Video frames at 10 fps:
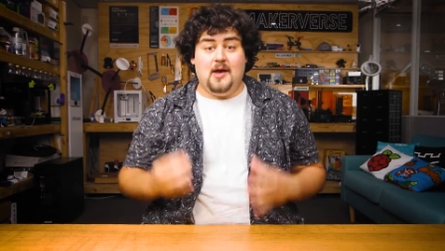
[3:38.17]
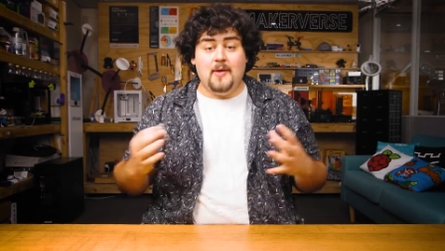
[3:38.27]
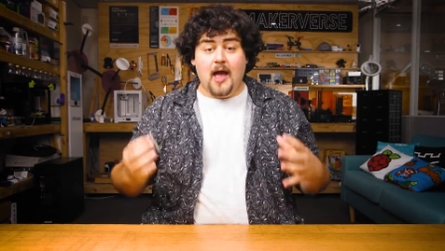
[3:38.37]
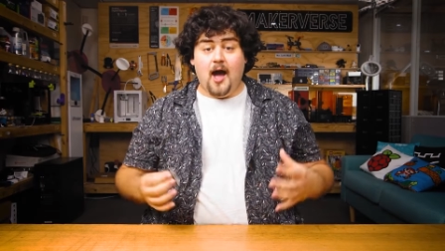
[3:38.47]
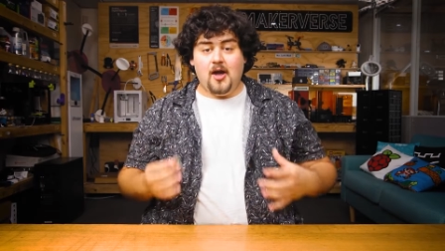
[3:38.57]
Now
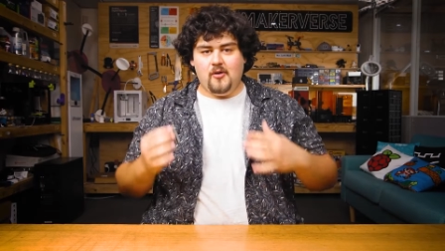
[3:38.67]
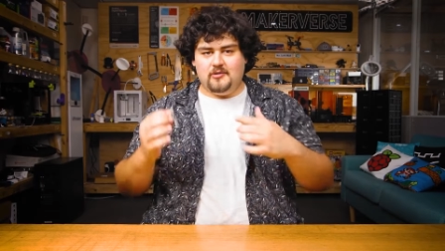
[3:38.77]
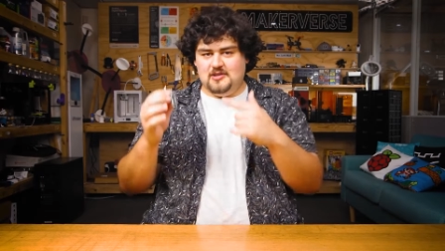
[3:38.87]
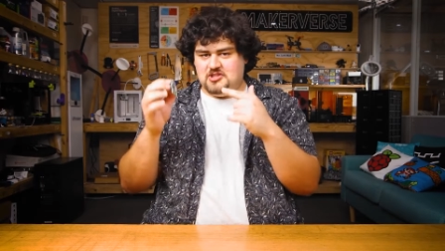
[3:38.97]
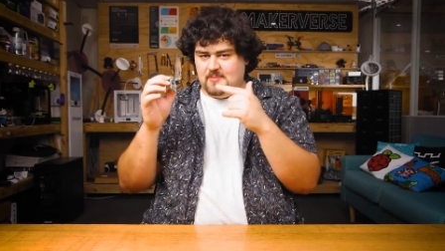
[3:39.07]
we are
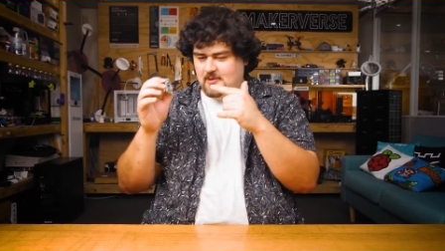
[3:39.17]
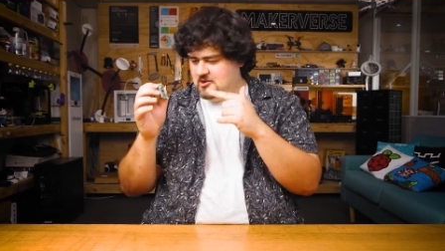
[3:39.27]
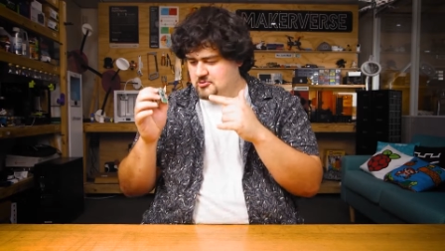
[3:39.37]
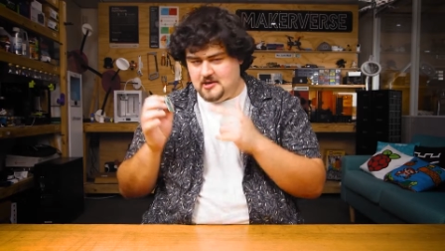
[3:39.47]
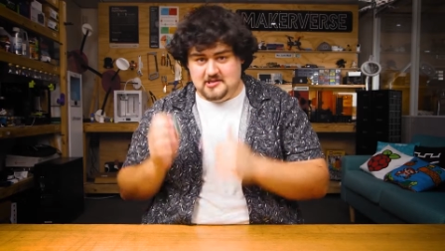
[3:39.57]
going to jump
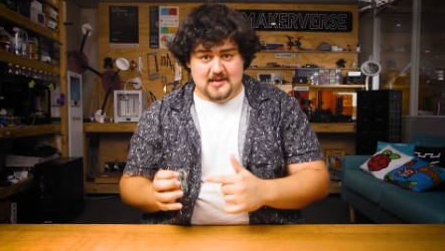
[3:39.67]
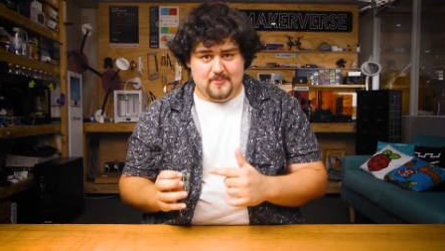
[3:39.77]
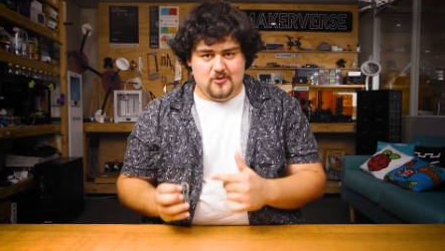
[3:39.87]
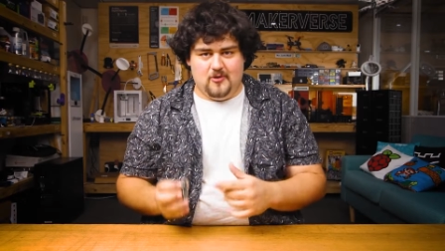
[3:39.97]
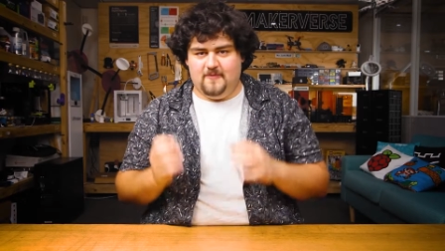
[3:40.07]
into a
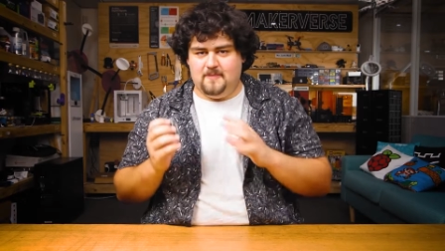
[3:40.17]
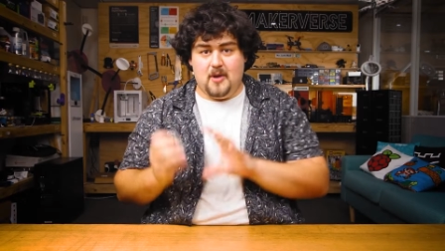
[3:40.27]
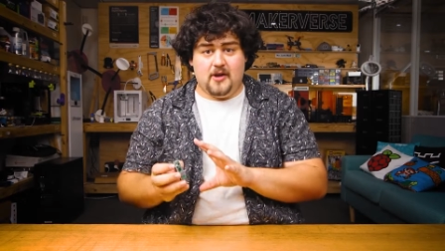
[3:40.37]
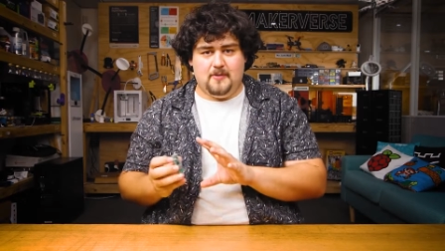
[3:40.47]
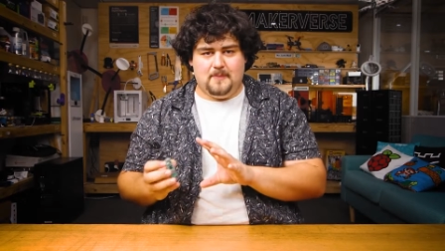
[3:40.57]
demo of
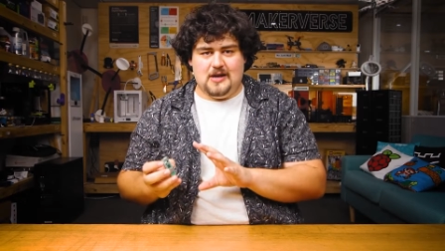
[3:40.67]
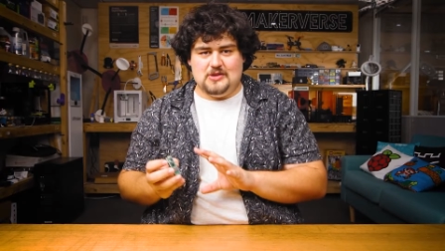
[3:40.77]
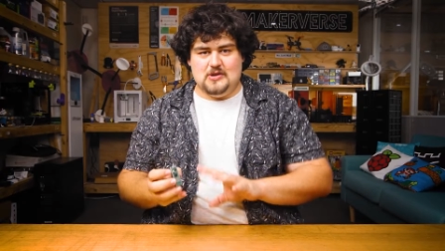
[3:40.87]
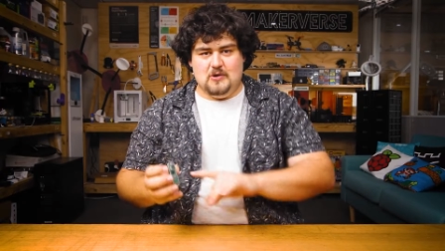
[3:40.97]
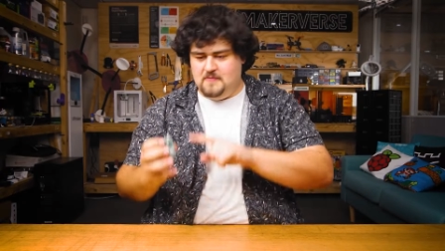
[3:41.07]

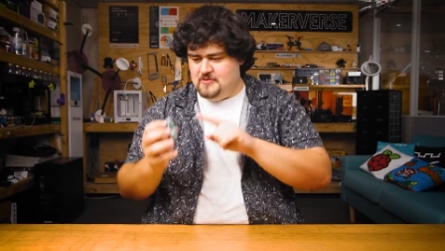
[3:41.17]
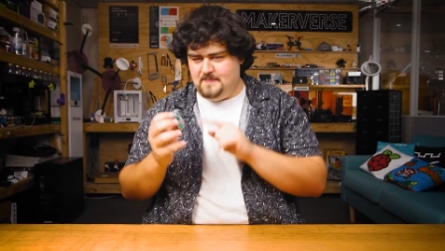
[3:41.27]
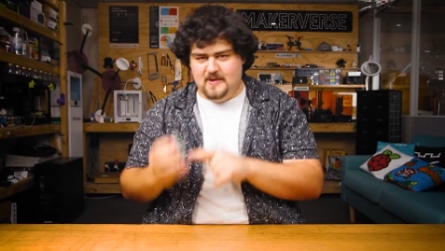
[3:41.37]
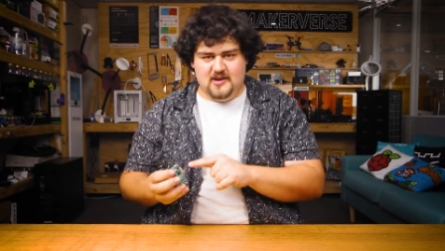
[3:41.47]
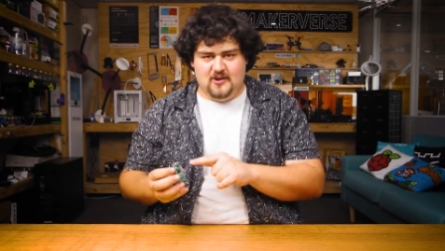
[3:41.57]
MicroPython on
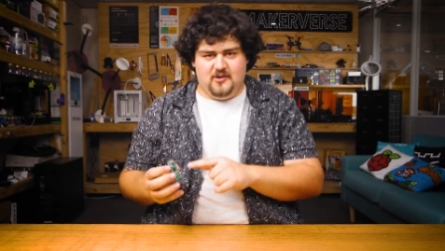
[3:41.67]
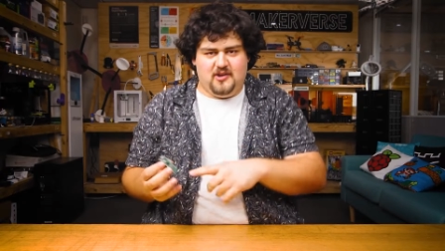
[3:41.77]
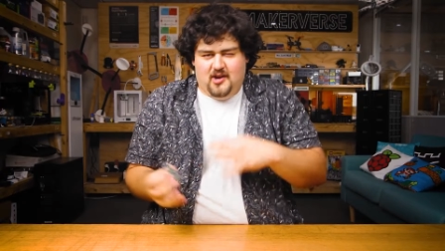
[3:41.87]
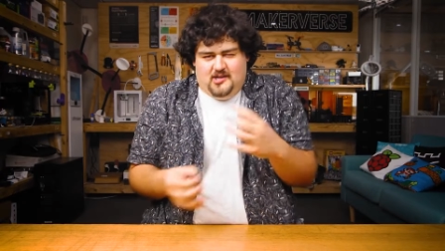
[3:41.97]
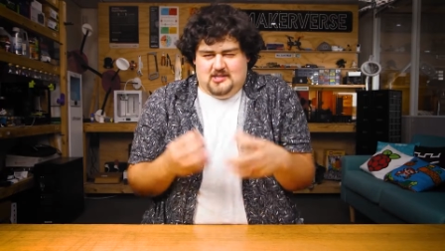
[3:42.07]
the Pico
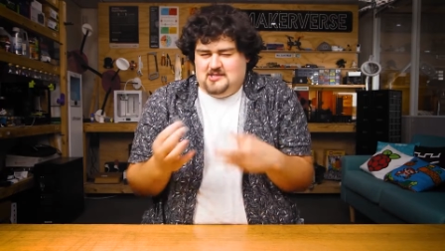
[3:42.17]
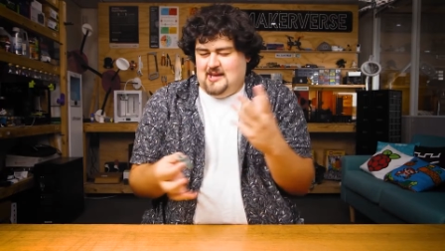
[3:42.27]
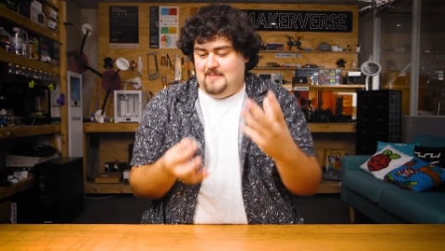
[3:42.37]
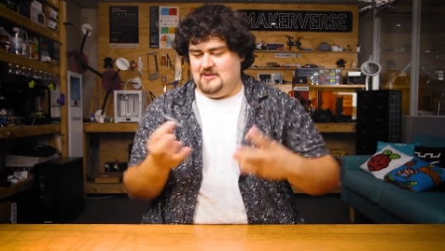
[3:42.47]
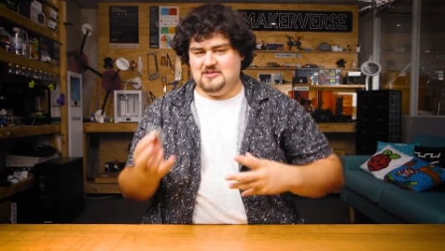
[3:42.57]
to kind of
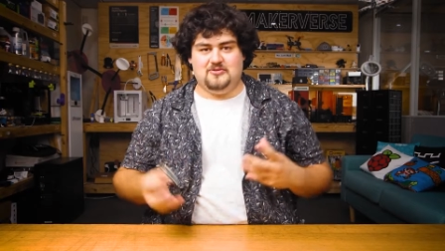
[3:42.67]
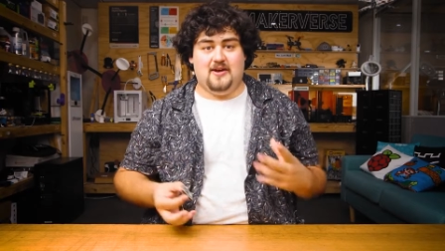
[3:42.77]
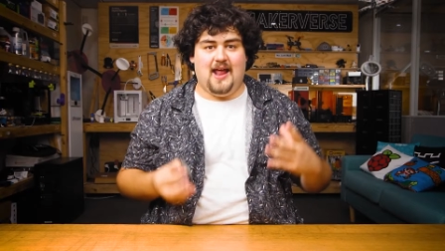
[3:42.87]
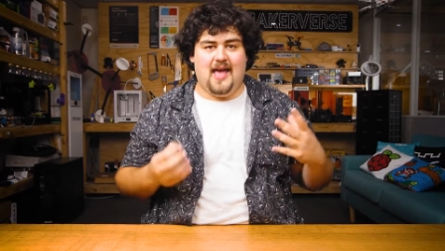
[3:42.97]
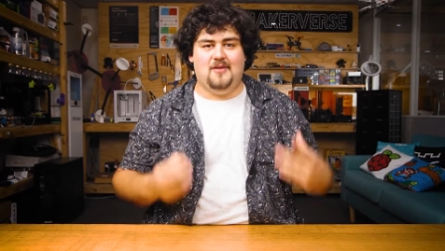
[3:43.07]

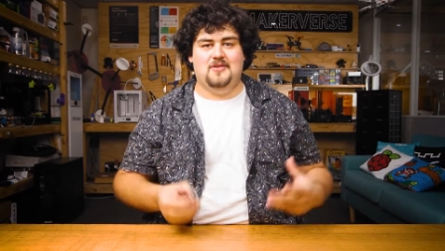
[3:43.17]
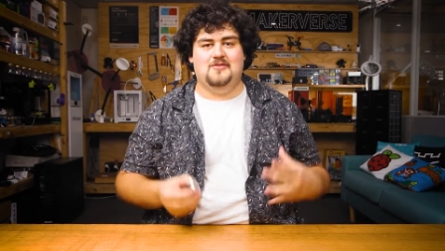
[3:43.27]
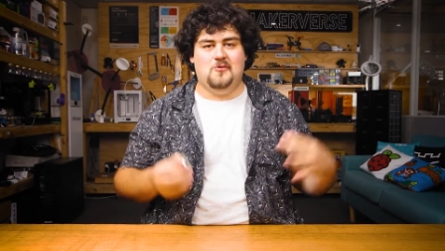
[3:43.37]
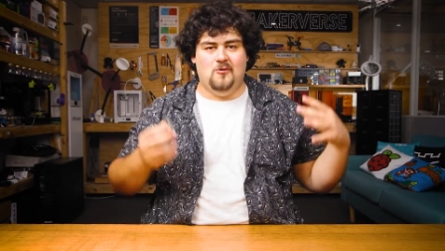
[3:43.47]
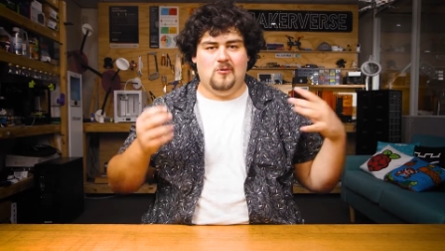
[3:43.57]
demonstrate how
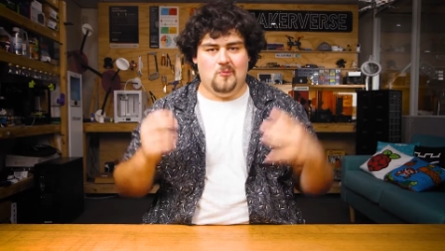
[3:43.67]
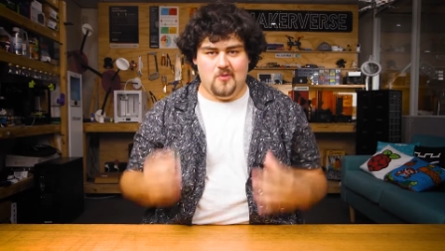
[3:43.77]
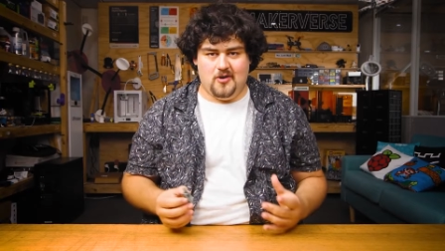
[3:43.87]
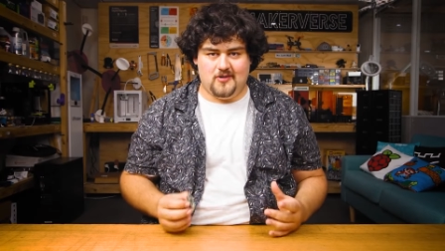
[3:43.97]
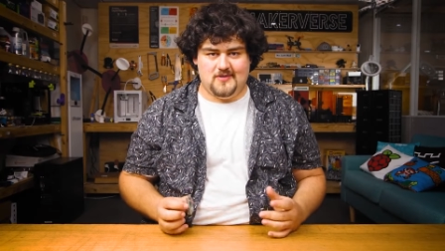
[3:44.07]
this all
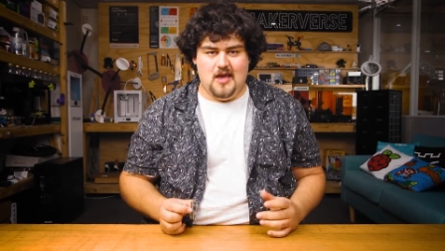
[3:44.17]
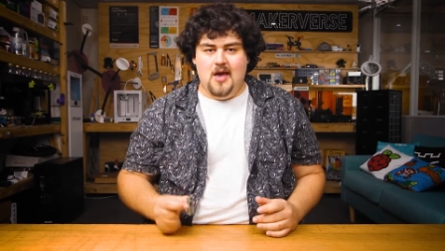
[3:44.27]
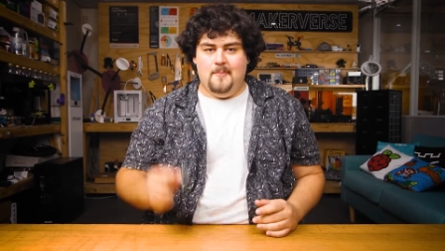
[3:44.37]
works,